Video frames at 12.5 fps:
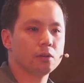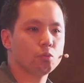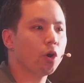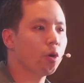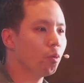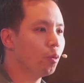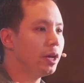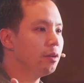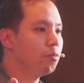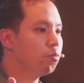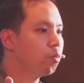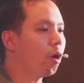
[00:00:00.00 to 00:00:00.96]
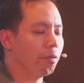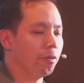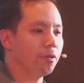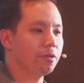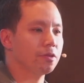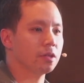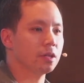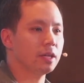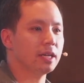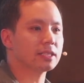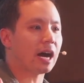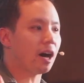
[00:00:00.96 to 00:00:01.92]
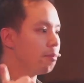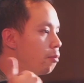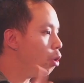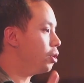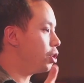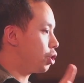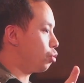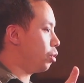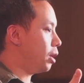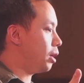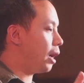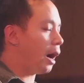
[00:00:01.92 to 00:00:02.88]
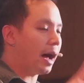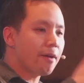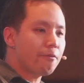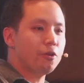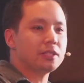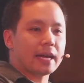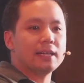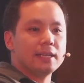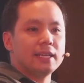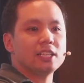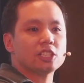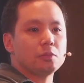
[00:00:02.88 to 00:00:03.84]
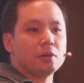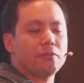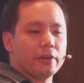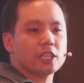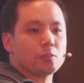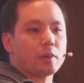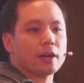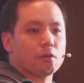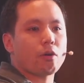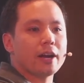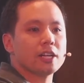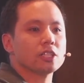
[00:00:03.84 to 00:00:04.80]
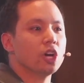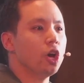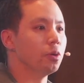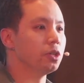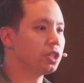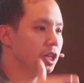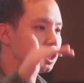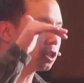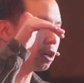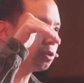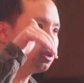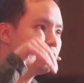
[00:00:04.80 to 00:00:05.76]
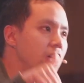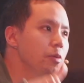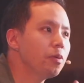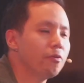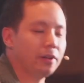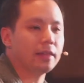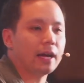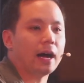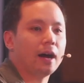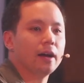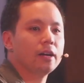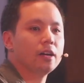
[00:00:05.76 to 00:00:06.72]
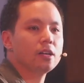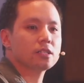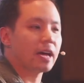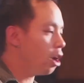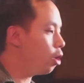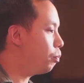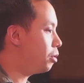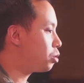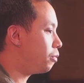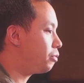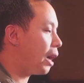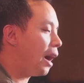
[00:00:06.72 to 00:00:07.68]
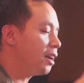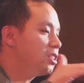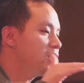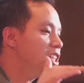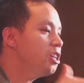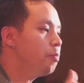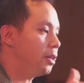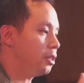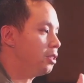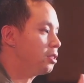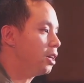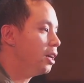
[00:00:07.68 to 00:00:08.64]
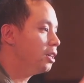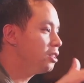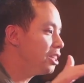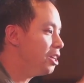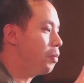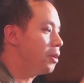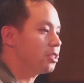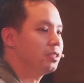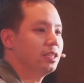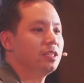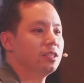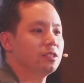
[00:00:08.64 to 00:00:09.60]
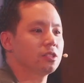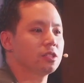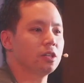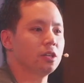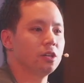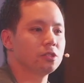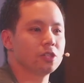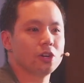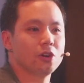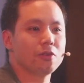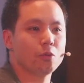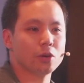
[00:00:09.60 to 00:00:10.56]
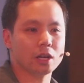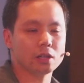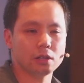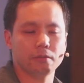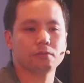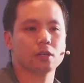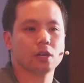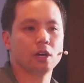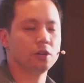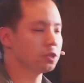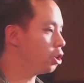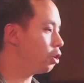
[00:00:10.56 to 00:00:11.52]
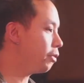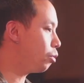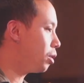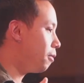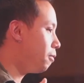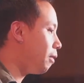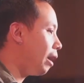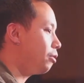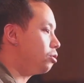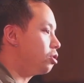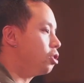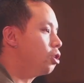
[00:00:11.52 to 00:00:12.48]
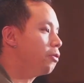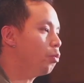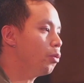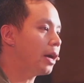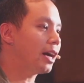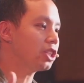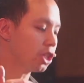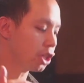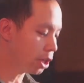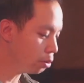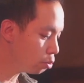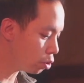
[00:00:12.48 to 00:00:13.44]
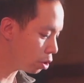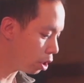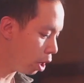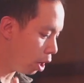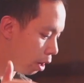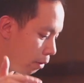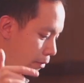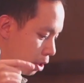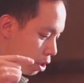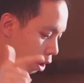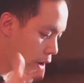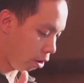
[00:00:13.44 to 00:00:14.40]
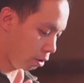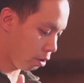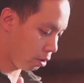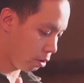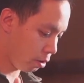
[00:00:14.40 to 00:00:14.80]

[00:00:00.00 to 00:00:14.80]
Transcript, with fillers: What we want is our momentary, our everyday needs to be fixed by Christ. But Jesus goes deeper than that to help us with the, our deepest, deepest needs, to know that we are loved, to know that we are valued, to know that we are children of God.